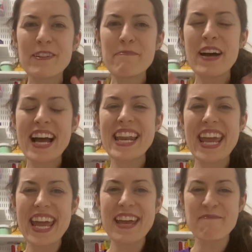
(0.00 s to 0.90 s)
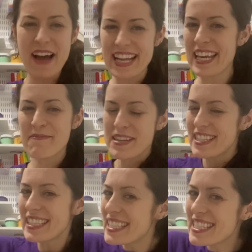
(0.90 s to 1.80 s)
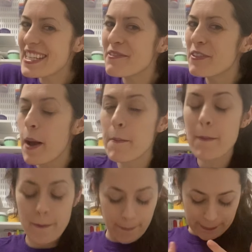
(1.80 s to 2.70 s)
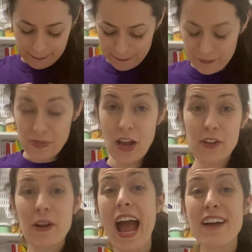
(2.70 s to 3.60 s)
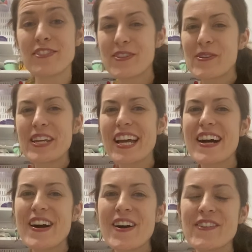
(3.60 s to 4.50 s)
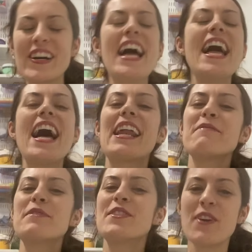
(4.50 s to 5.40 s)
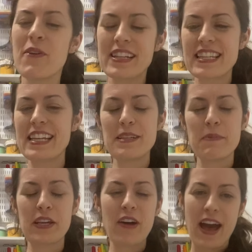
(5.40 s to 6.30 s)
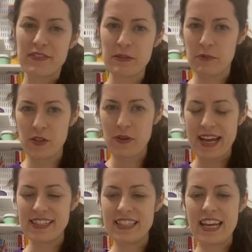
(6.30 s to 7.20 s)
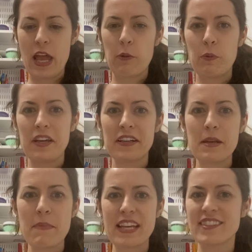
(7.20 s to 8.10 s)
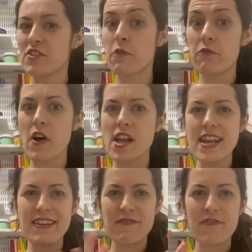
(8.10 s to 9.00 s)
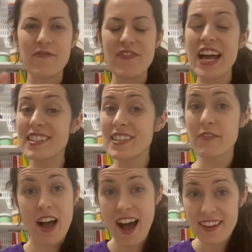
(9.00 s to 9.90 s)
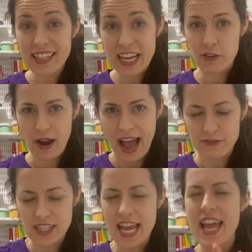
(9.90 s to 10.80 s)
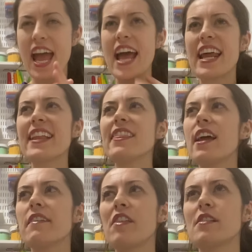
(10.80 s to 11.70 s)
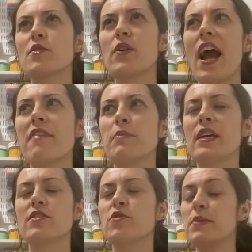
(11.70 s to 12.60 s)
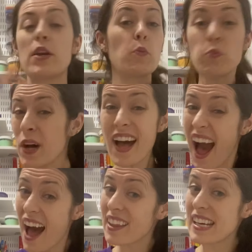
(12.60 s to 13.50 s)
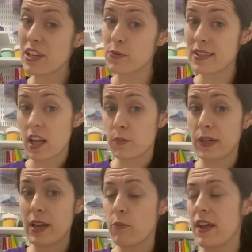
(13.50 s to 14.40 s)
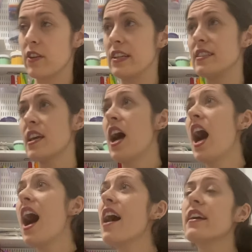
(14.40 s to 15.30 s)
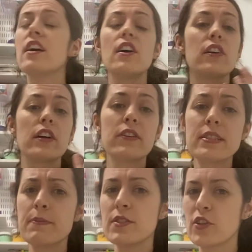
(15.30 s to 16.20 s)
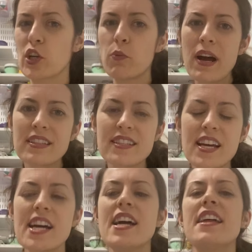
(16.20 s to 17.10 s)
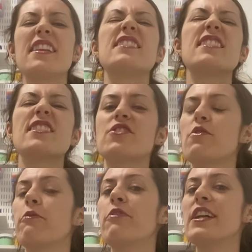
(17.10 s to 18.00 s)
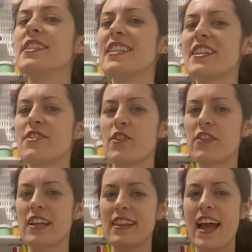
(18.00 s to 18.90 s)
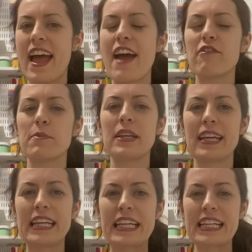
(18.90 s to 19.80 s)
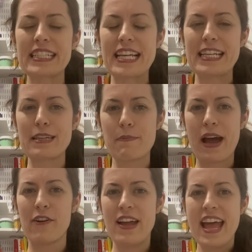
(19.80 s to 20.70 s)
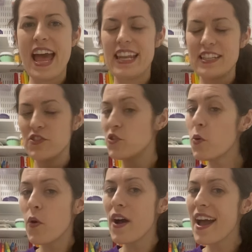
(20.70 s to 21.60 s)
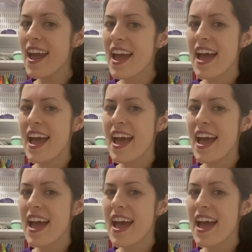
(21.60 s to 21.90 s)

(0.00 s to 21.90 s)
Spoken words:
everybody. My name is Lindsay from the Craft Studio, and I'm so excited to be crafting with you guys today. We are going to make such a fun and festive holiday craft, and I like this craft because no matter what holiday you celebrate, whether it's Hanukkah or Christmas or Kwanzaa, this is such a fun seasonal thing that everybody can get excited about and enjoy,